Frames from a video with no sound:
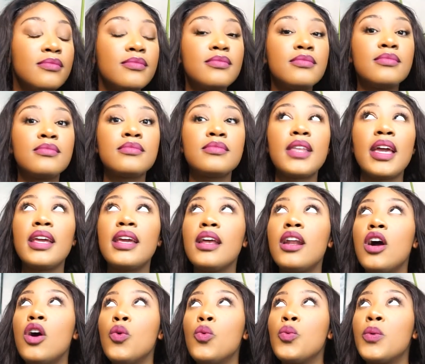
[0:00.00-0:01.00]
Mm, they get
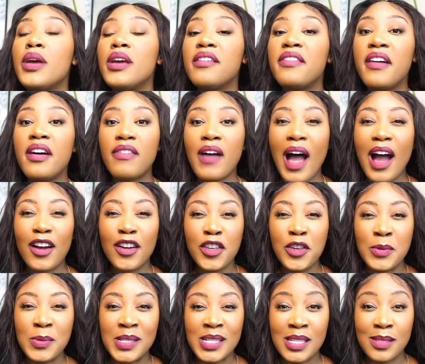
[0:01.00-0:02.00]
a whiff of how
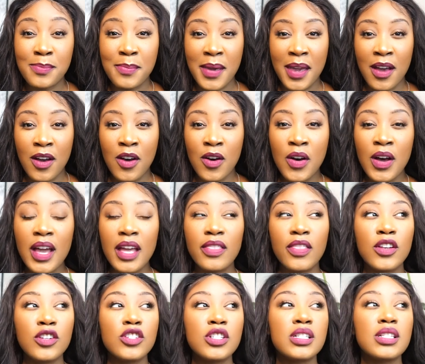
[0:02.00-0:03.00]
you smell
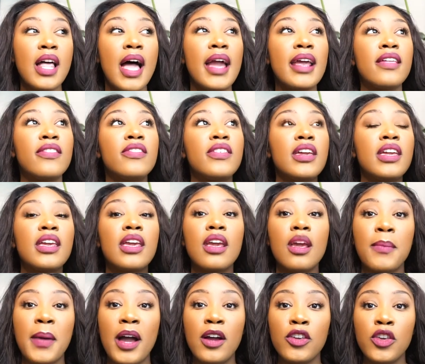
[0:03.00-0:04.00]
and they're just like
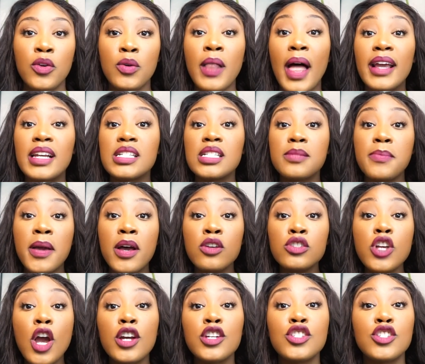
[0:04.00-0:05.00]
thinking about you. Like
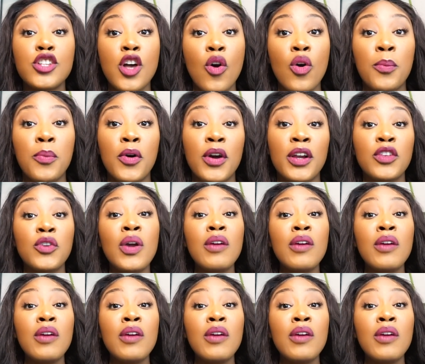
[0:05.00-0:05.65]
smells are so important.